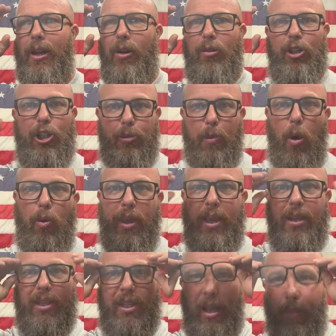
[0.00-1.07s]
know, smoking
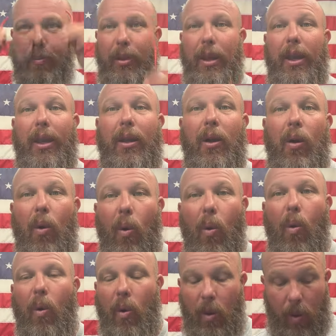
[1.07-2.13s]
something
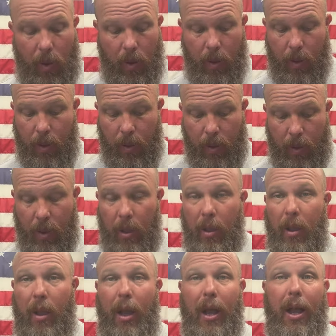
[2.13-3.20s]
or
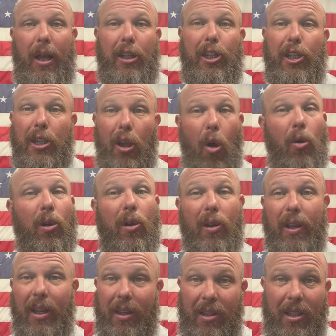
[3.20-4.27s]
uh, slow
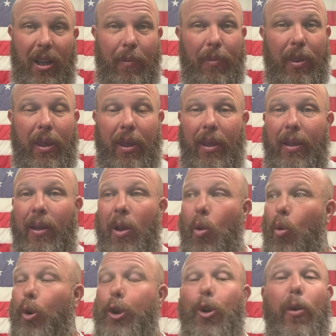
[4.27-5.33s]
cooking something,
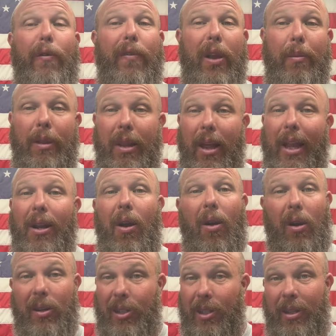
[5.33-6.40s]
or you're a family like
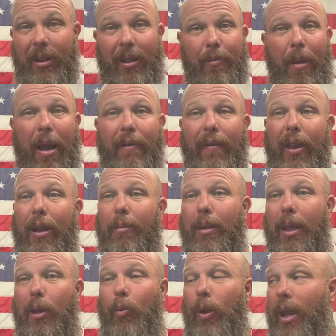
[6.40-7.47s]
ours. My
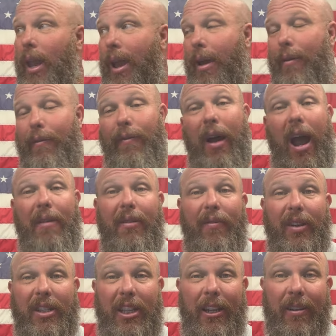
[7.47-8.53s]
family, we have five of
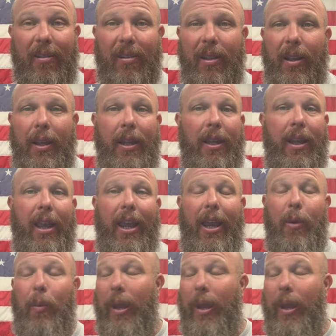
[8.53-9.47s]
us here, and